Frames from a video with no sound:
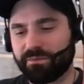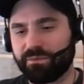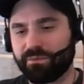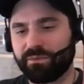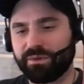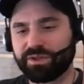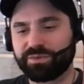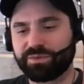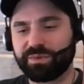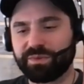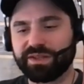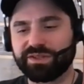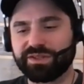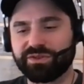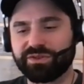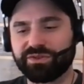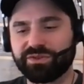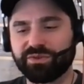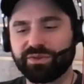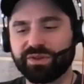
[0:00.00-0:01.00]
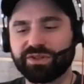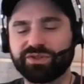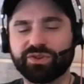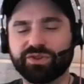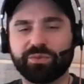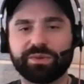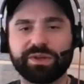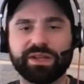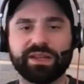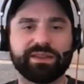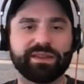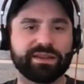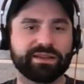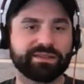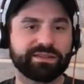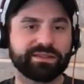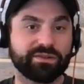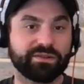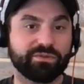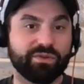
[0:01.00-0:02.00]
which means you're doing so many
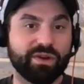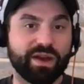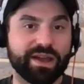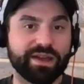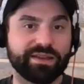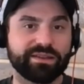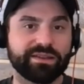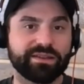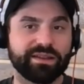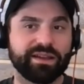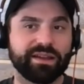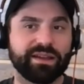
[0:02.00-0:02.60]
things that are right.